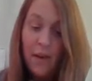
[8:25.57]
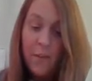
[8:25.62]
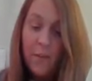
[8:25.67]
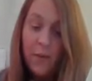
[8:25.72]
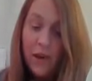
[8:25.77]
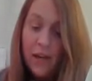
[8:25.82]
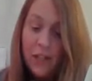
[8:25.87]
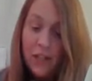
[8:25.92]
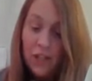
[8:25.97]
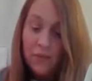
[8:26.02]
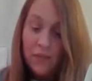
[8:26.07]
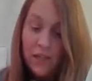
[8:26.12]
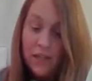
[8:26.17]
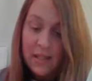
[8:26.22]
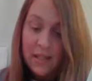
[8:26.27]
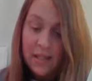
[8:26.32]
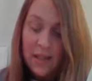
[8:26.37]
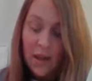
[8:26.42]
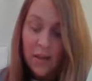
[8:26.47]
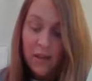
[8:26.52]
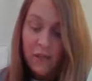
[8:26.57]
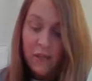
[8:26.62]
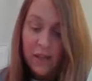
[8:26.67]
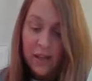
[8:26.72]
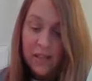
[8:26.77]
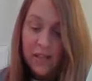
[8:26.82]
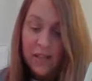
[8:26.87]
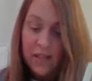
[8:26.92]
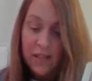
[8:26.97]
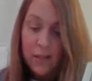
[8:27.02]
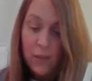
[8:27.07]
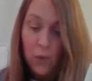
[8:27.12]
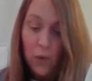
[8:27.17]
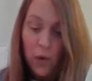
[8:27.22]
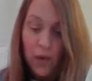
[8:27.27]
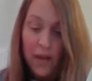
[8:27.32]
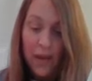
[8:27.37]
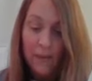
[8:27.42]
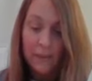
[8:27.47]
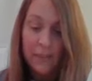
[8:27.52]
Pressure at the surface is
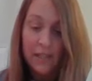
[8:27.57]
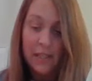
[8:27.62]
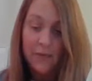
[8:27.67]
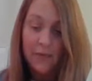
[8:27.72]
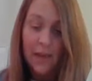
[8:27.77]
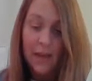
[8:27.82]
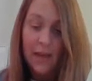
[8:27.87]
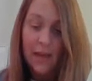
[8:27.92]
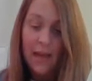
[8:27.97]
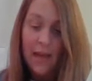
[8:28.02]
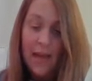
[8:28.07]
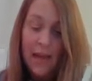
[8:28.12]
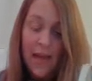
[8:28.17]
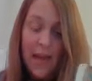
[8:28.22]
1 atmosphere.